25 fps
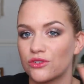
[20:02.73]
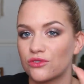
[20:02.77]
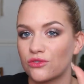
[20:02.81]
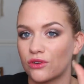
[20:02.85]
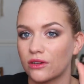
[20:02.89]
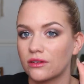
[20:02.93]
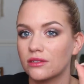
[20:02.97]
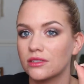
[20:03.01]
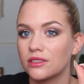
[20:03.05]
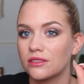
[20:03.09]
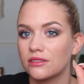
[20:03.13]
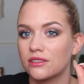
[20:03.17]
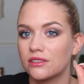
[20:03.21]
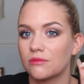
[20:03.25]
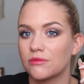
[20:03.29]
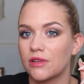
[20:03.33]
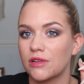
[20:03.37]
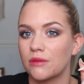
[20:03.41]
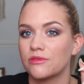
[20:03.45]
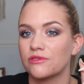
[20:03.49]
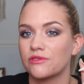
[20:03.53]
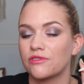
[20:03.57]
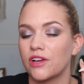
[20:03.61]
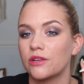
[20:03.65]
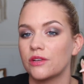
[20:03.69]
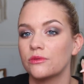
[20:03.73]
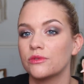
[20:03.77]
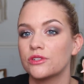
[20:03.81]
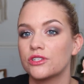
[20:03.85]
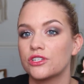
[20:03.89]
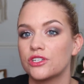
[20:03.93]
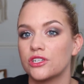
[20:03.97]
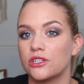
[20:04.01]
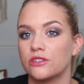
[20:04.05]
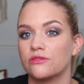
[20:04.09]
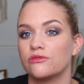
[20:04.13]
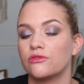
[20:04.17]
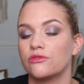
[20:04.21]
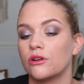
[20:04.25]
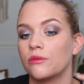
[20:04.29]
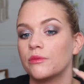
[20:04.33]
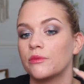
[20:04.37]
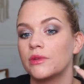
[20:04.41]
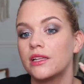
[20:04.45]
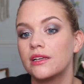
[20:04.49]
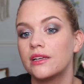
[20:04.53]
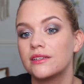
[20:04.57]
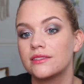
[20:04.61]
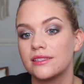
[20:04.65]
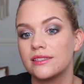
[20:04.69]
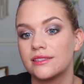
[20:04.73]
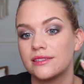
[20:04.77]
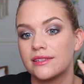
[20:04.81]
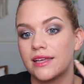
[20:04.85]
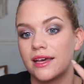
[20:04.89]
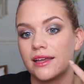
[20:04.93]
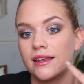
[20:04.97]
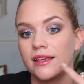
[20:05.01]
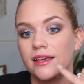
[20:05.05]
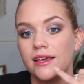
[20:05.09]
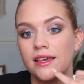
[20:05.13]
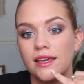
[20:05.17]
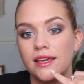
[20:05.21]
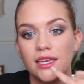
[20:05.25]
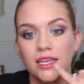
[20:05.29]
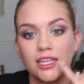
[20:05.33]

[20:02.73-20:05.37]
The struggle you'll sometimes find with sheer formulas is that